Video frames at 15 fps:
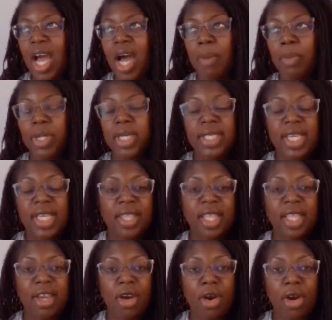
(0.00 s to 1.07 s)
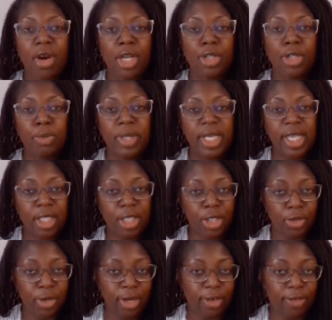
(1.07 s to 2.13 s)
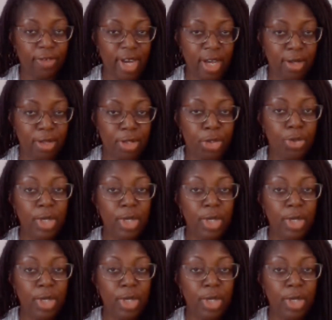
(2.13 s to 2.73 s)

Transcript: I'm going to say they are Adobe Illustrator files.